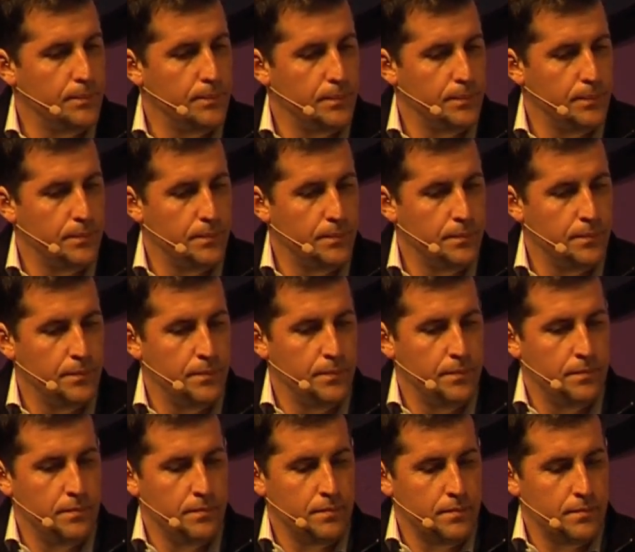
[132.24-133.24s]

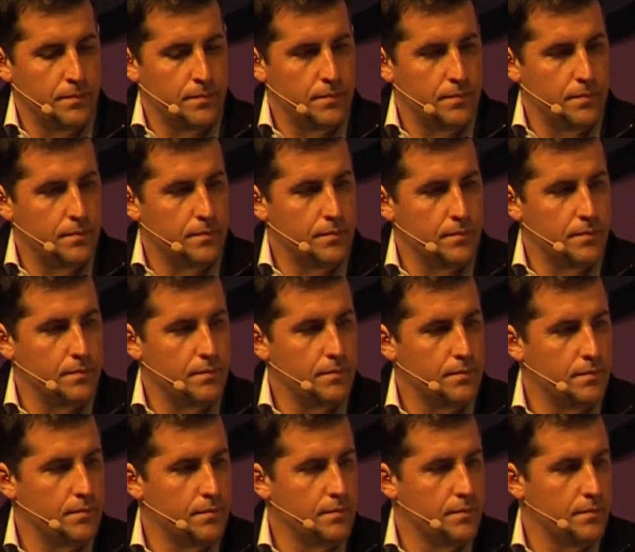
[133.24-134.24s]

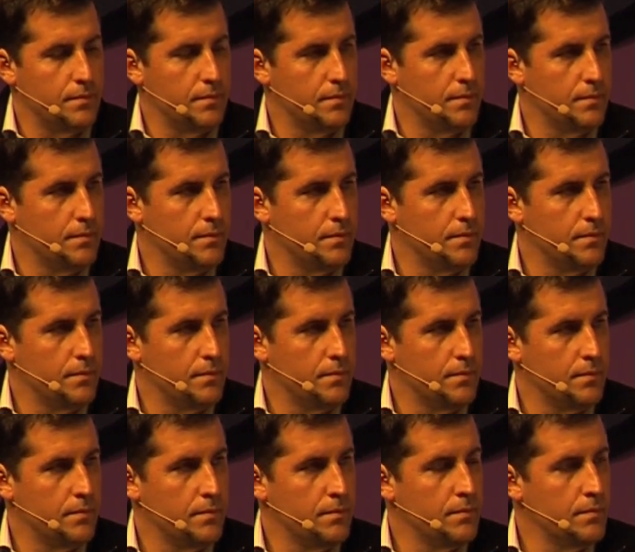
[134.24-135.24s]

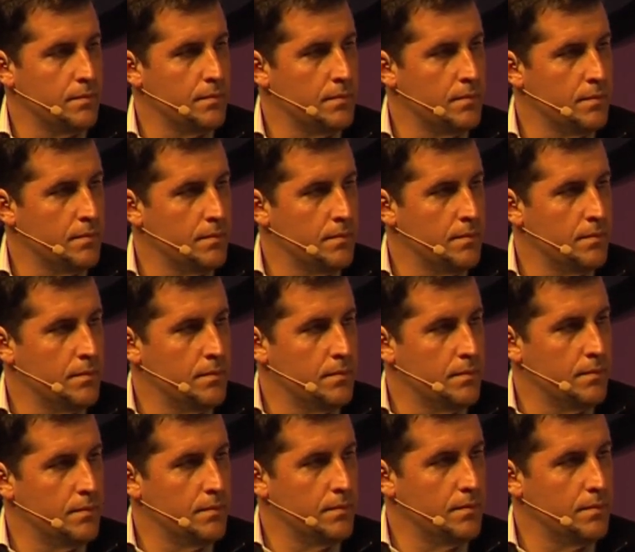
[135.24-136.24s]

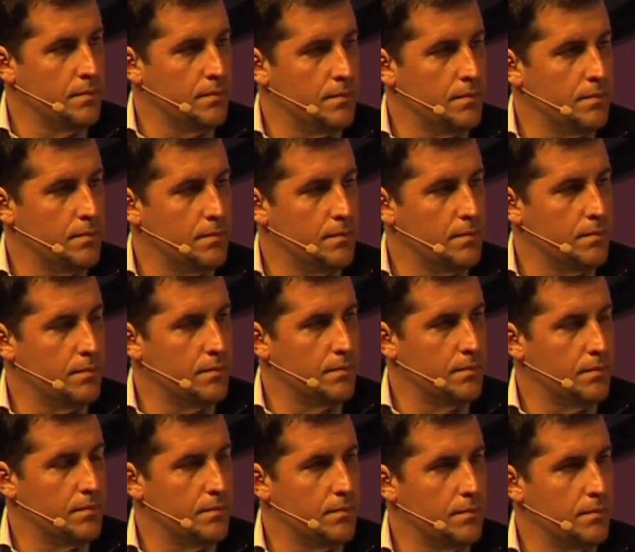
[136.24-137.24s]

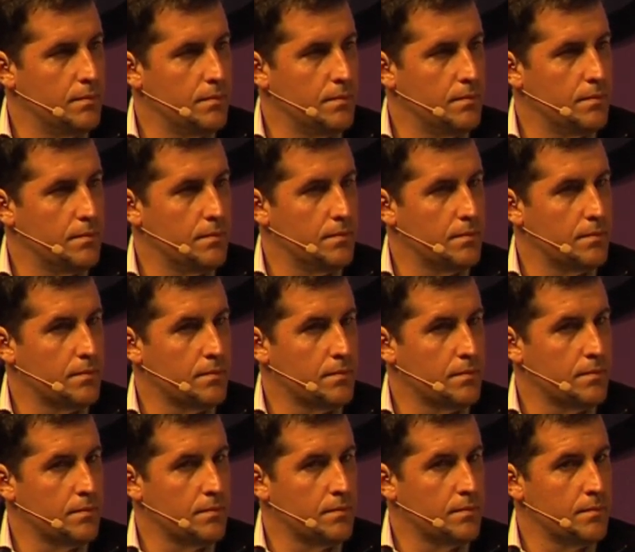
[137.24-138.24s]

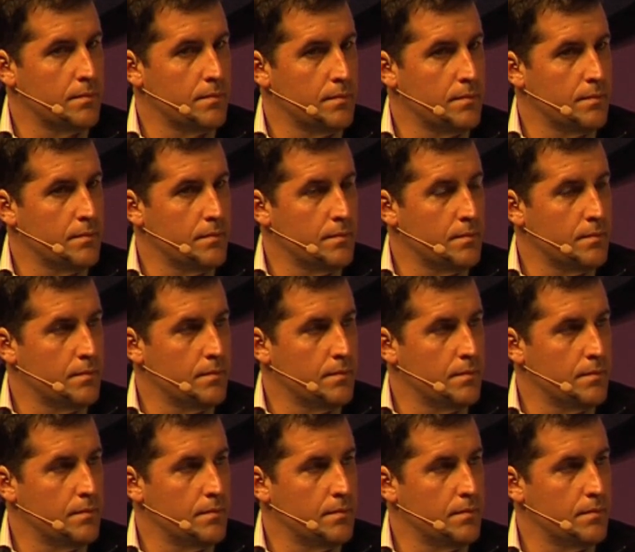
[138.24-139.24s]

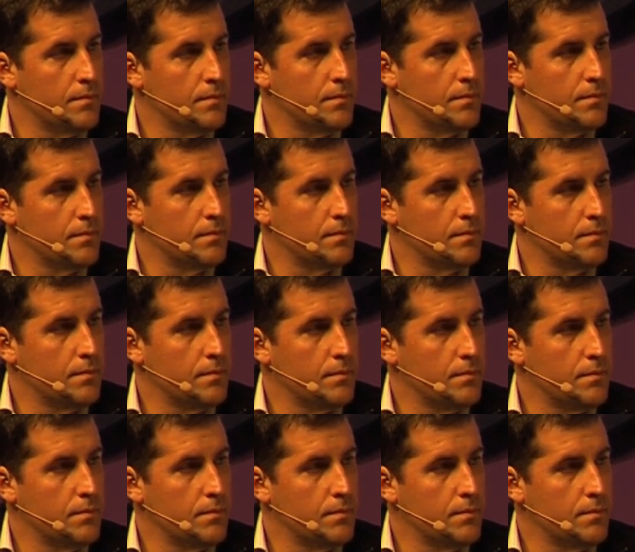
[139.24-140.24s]
(not speaking)